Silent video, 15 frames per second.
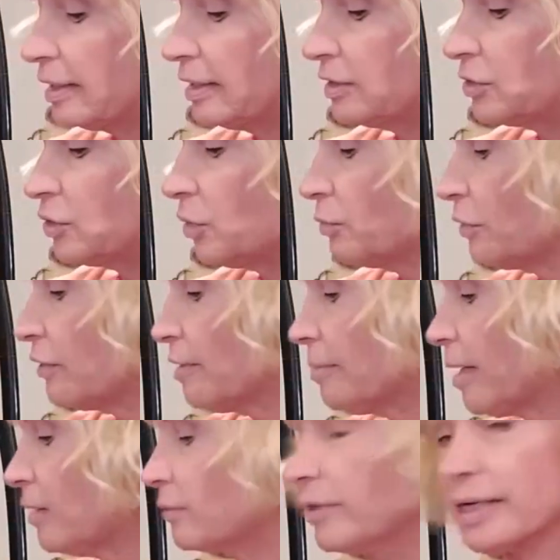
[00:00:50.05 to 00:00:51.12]
and don't worry
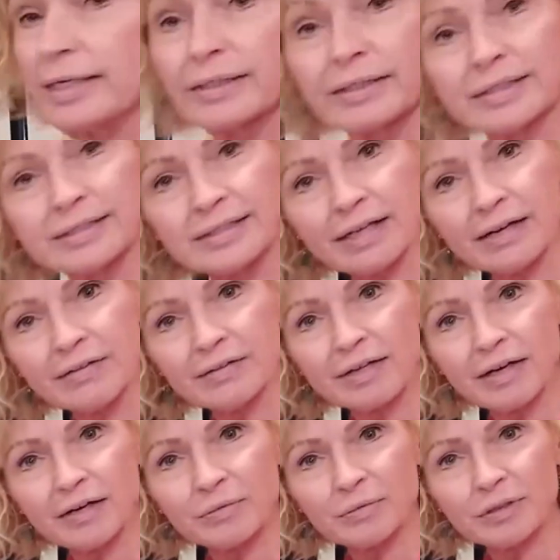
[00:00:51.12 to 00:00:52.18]
about writing this down.
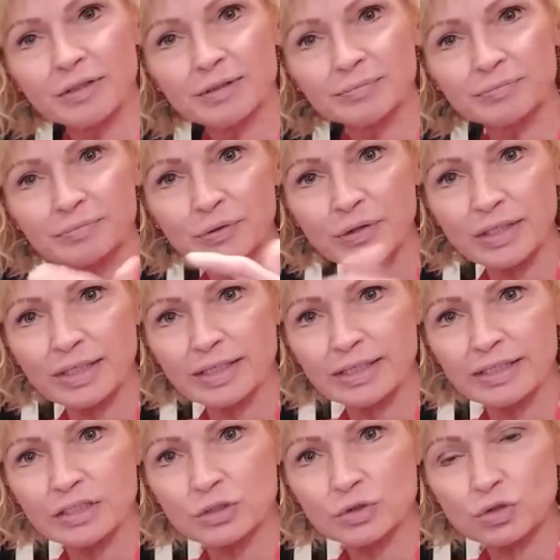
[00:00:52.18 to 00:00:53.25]
I will put it
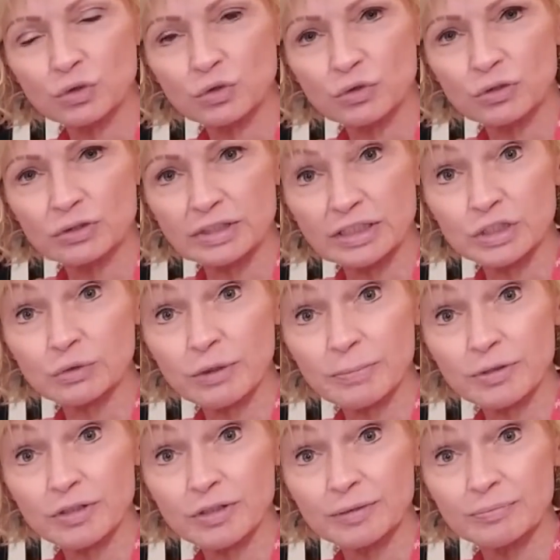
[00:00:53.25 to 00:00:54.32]
in the
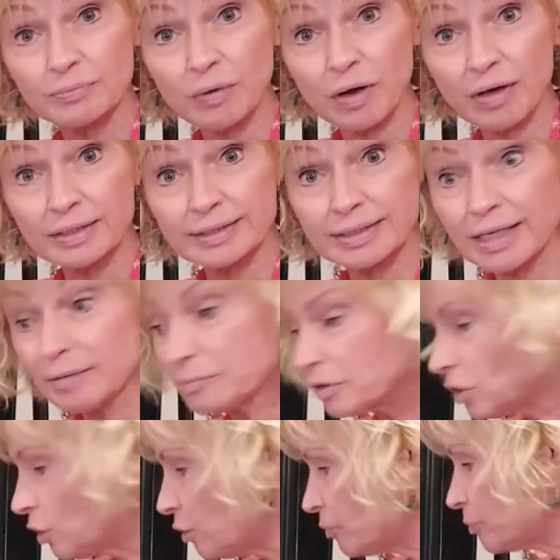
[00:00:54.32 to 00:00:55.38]
description box down
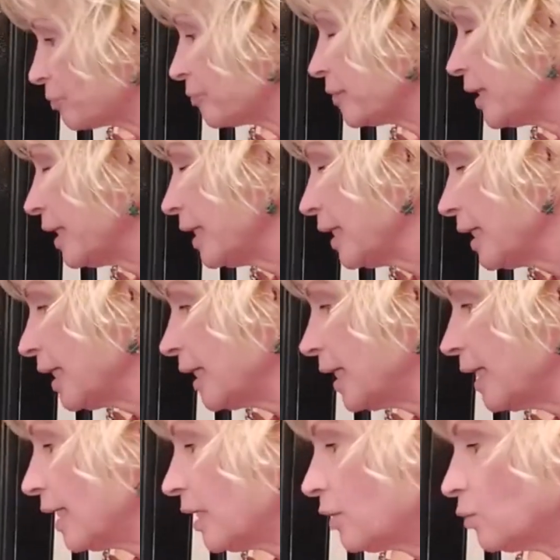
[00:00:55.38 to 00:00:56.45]
below,
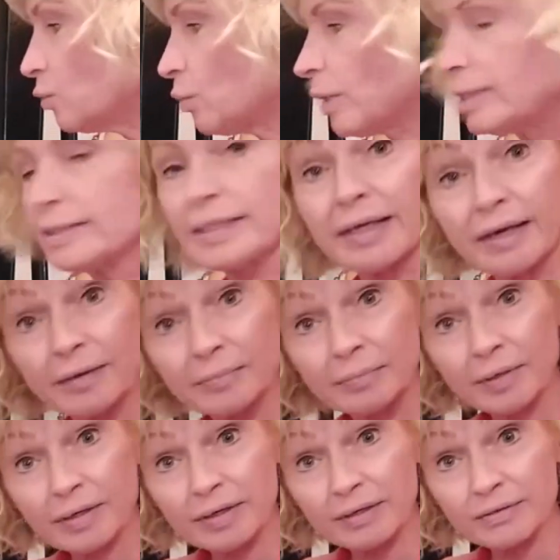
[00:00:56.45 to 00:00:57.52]
and 1 cup
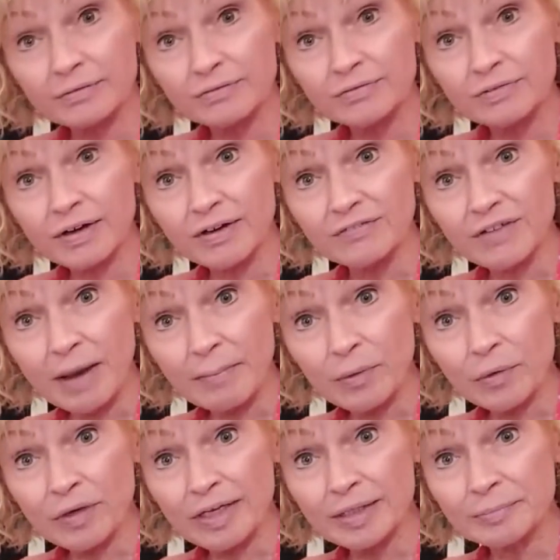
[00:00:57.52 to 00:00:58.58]
of
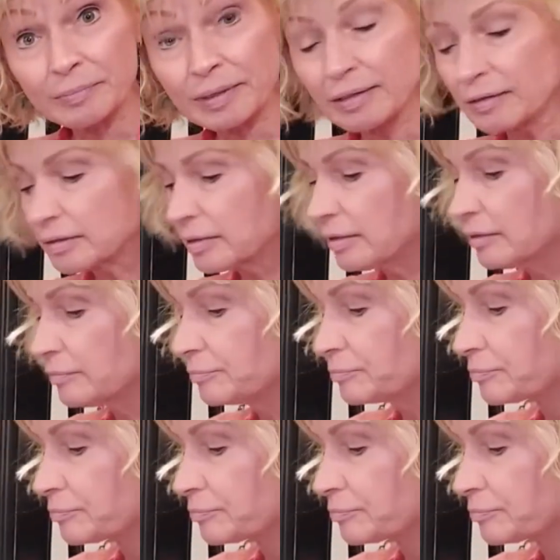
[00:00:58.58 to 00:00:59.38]
evaporated milk.